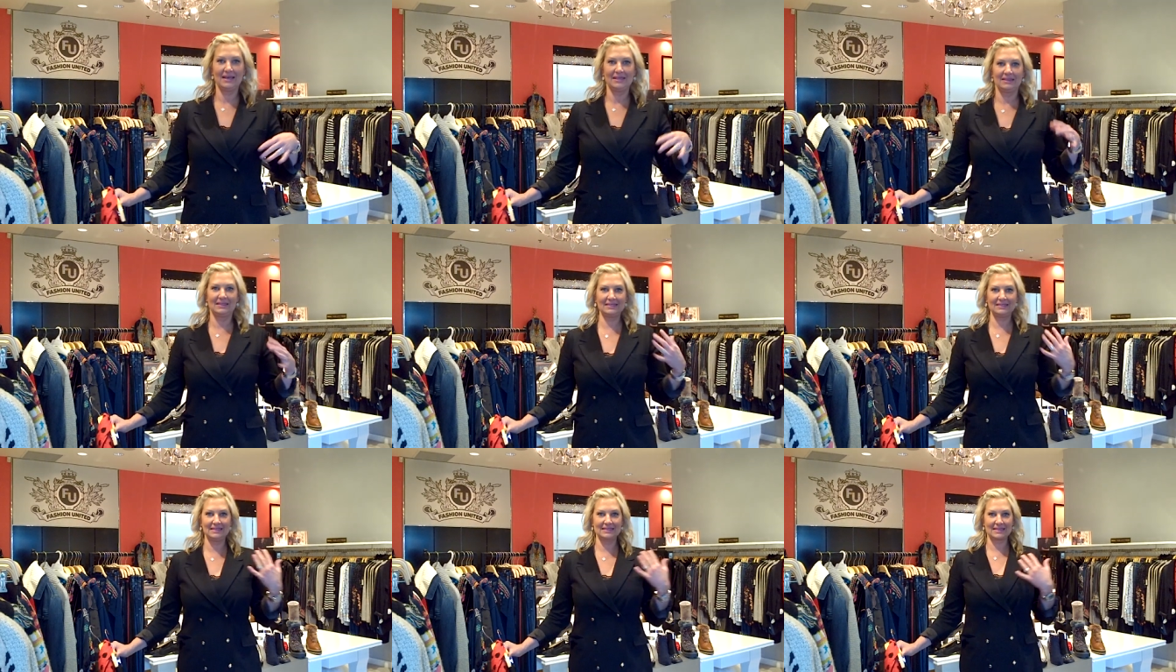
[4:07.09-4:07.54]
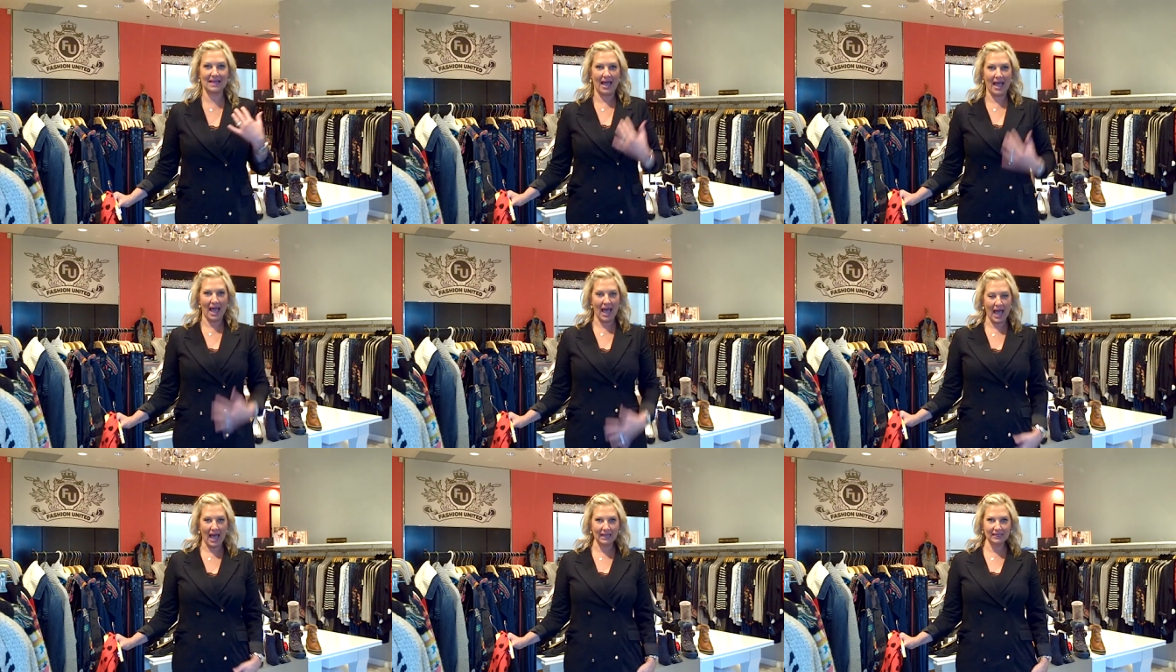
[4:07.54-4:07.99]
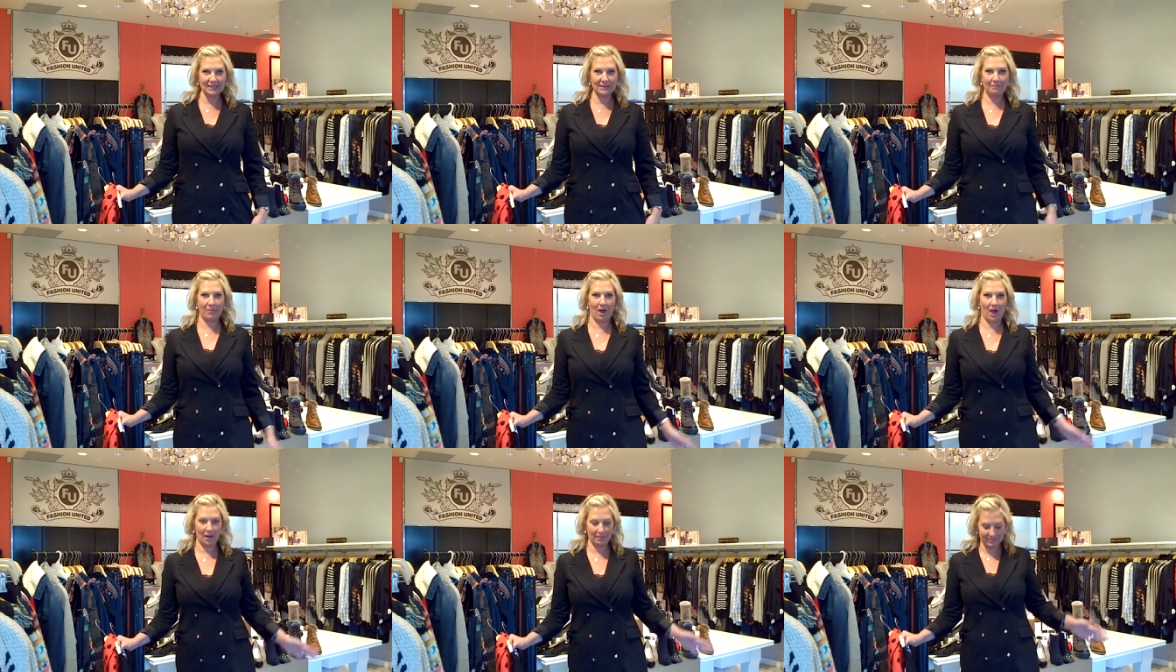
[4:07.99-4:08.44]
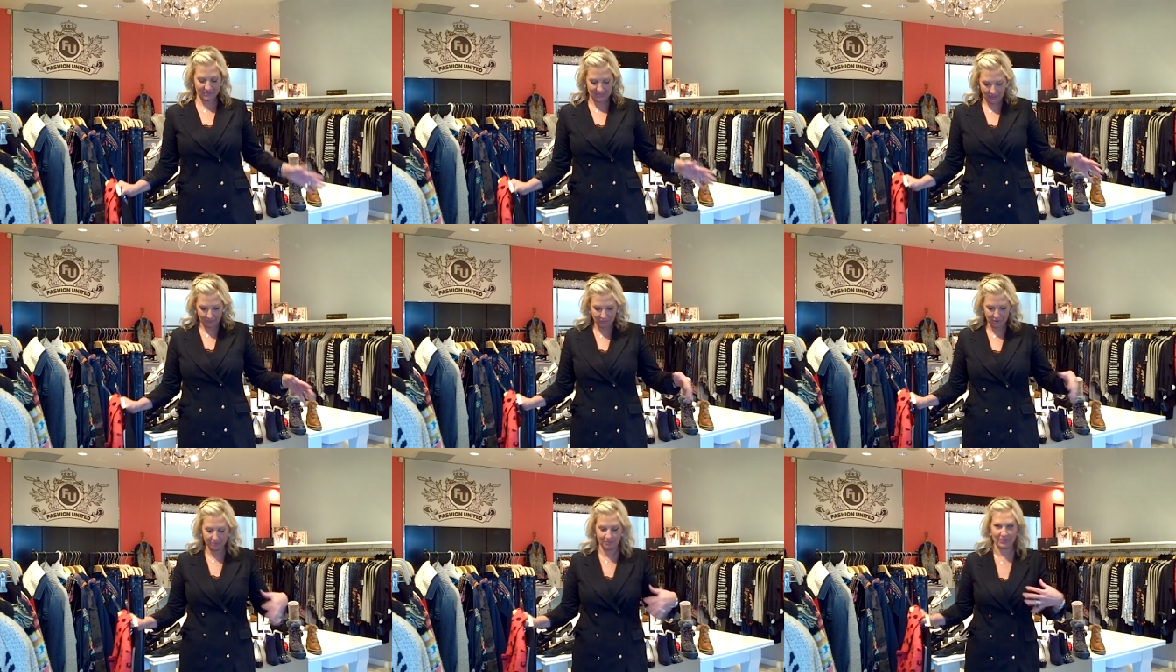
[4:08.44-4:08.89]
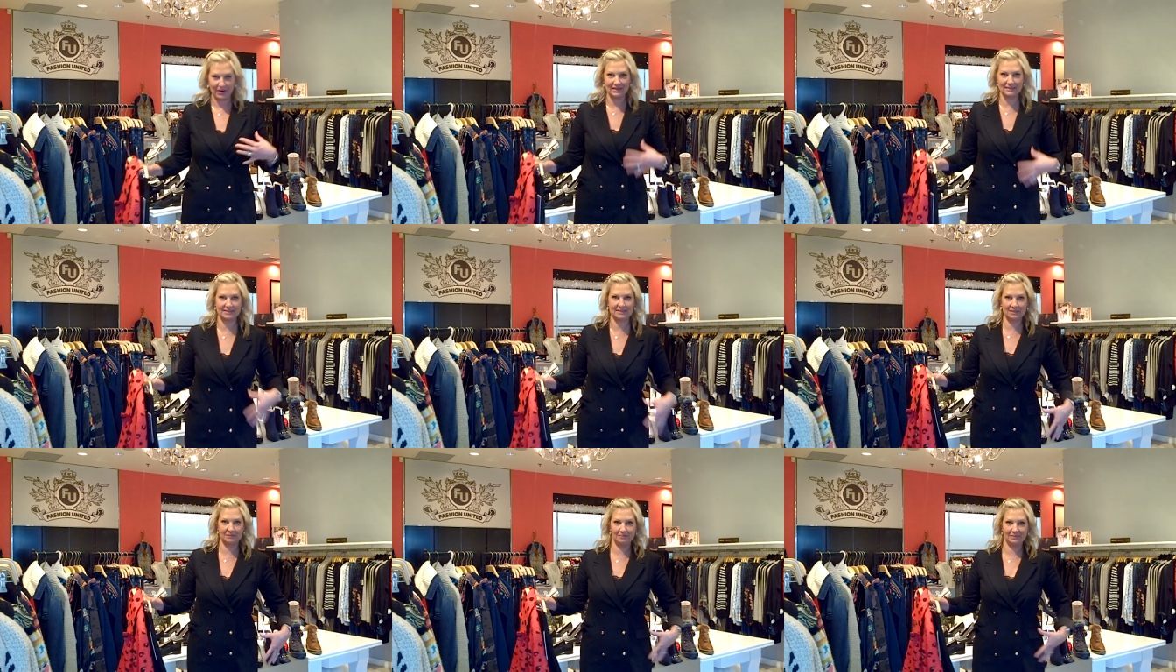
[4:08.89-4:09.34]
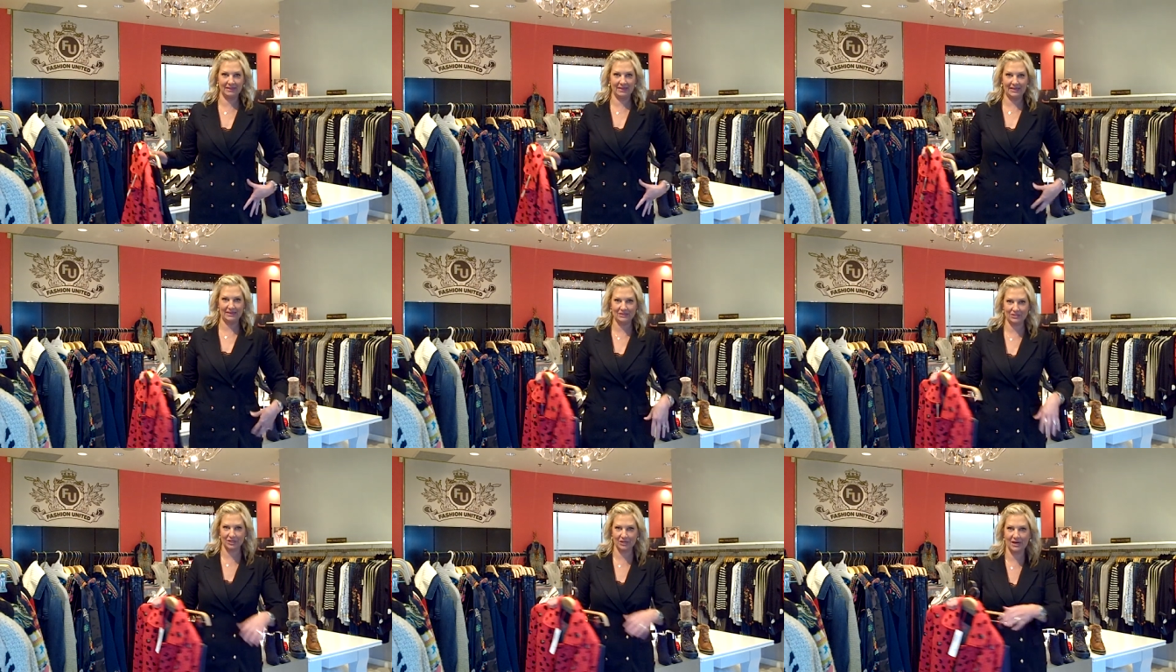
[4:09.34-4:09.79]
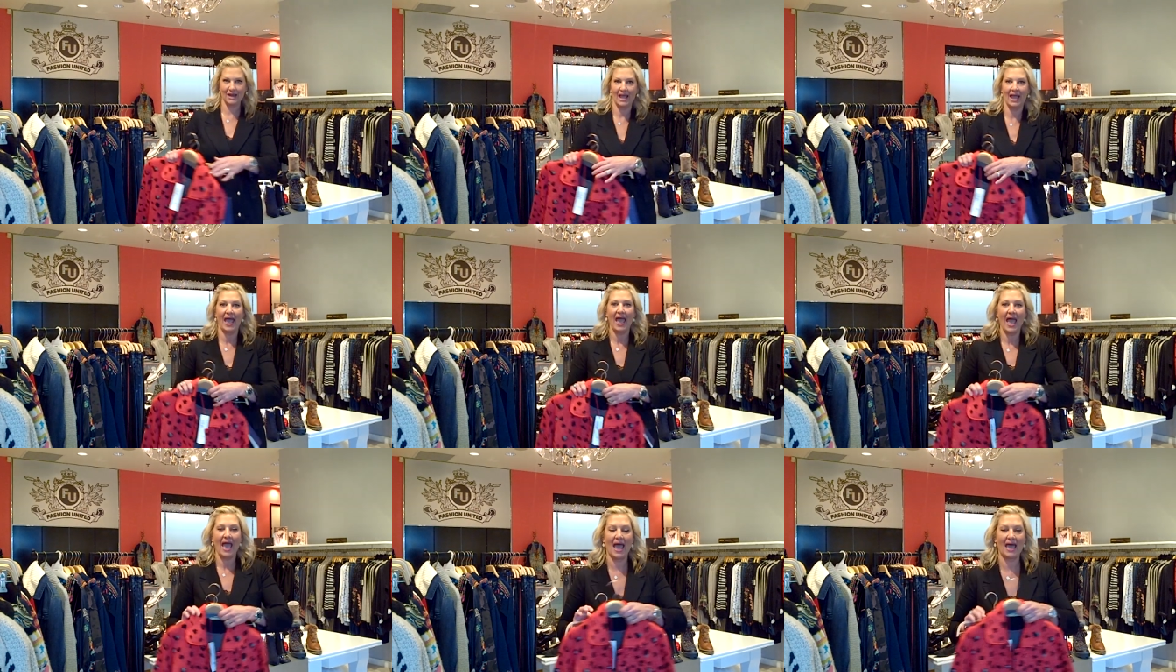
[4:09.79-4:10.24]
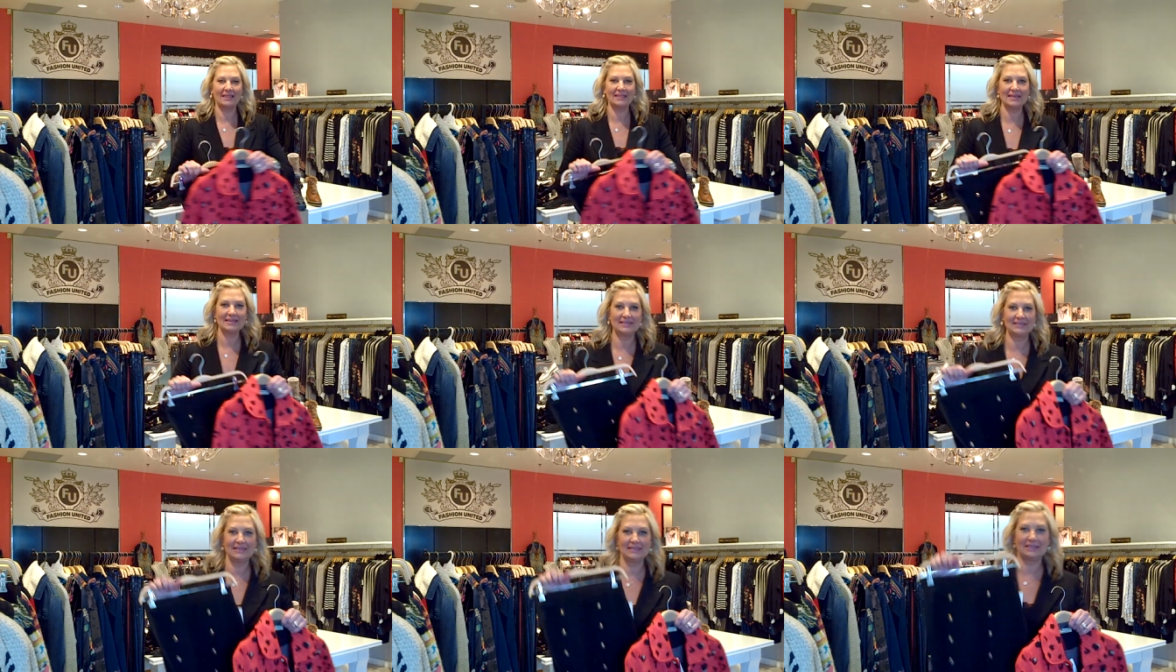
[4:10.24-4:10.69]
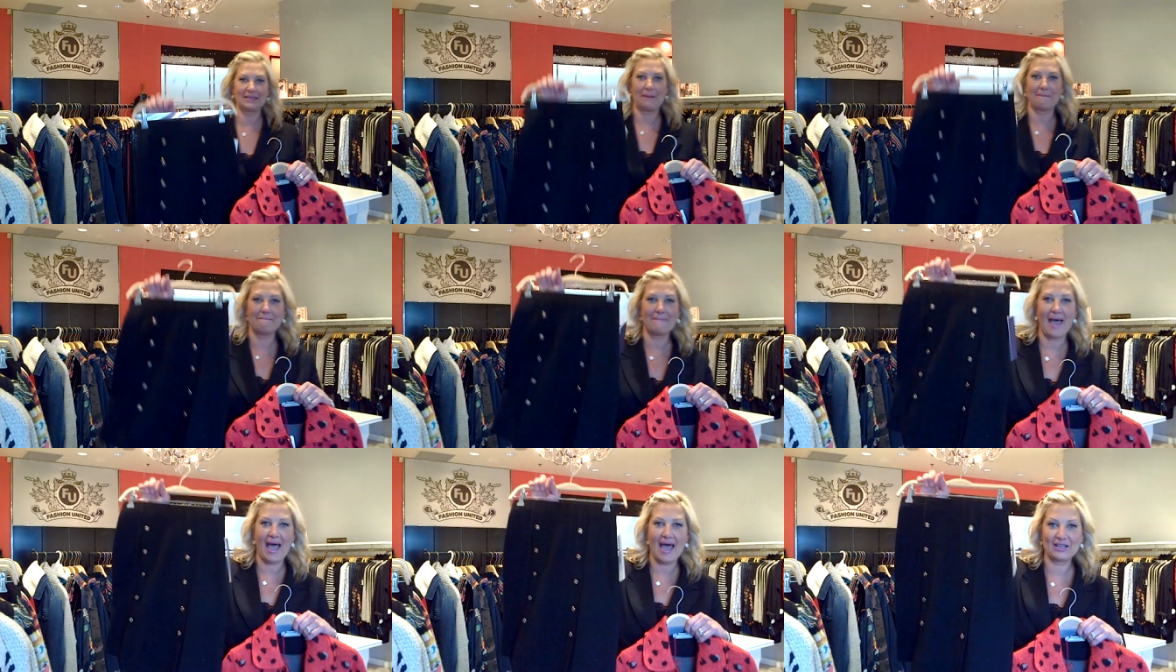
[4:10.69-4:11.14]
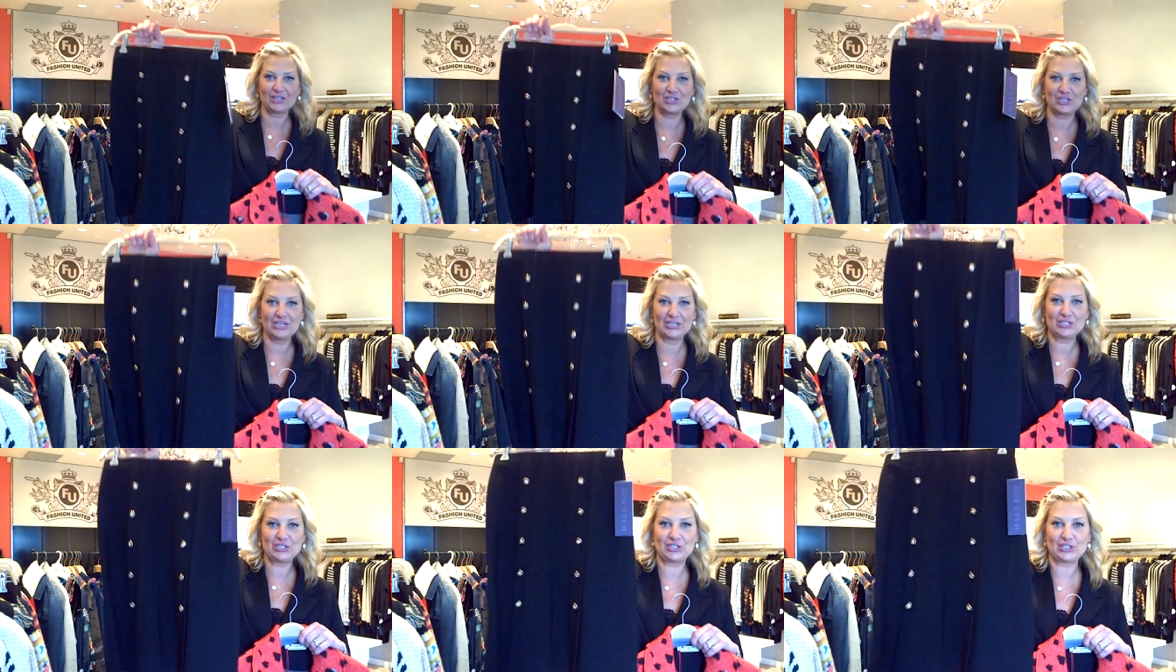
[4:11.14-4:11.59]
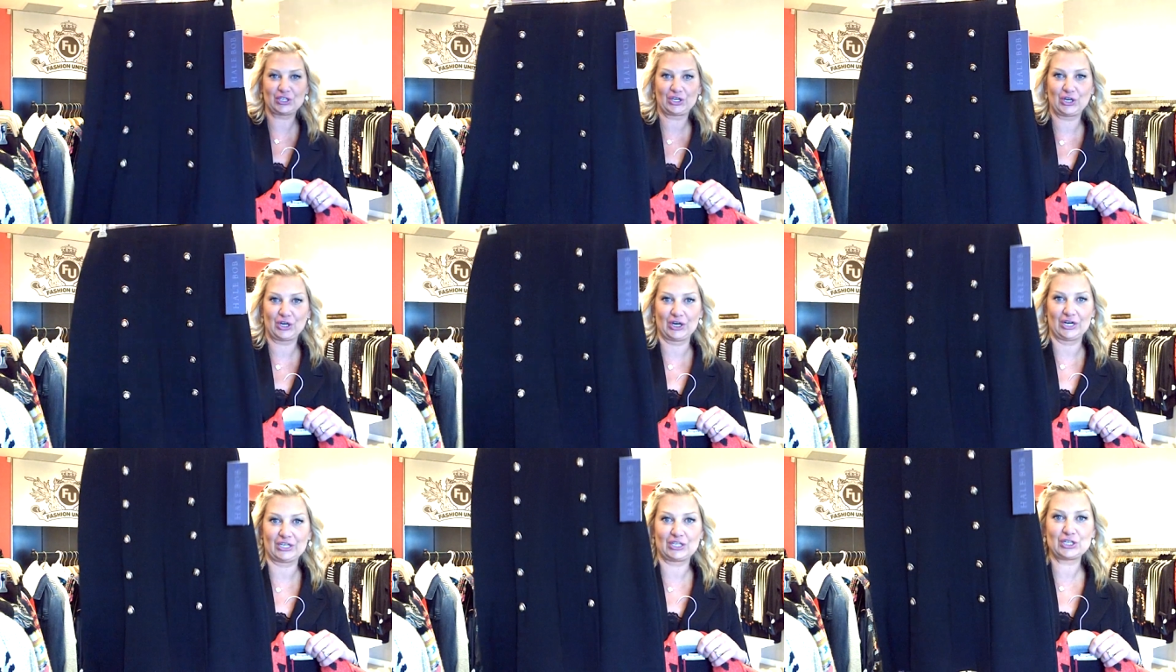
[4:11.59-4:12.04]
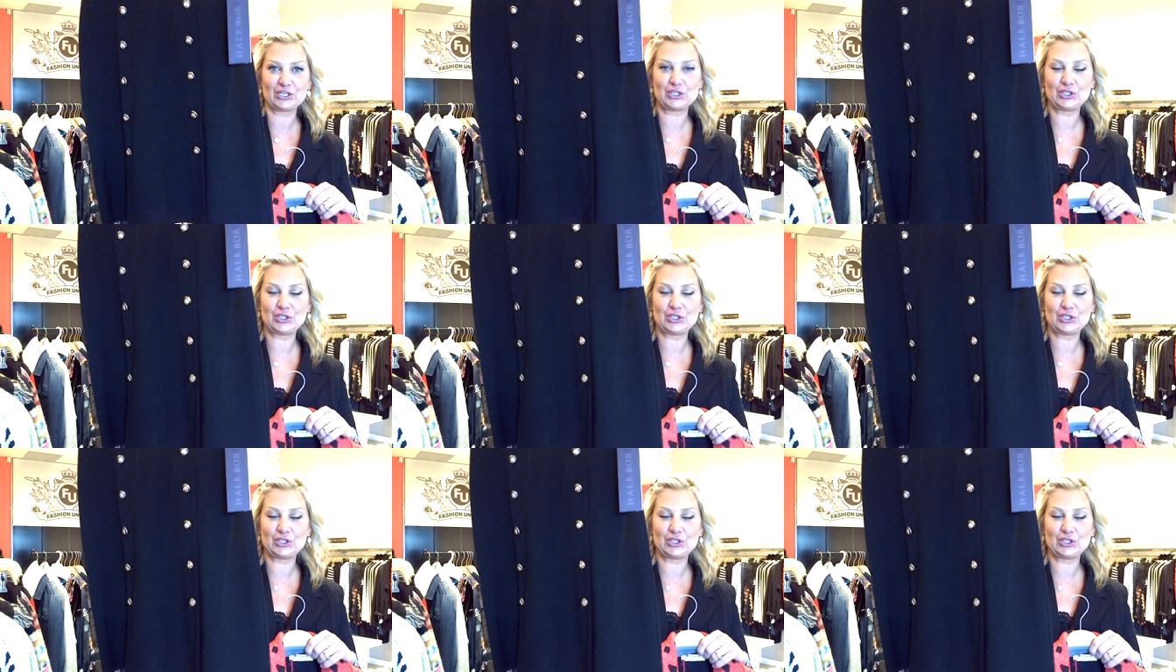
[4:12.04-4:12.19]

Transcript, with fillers: This is a Hale Bob double-breasted blazer, and they did the matching skirt.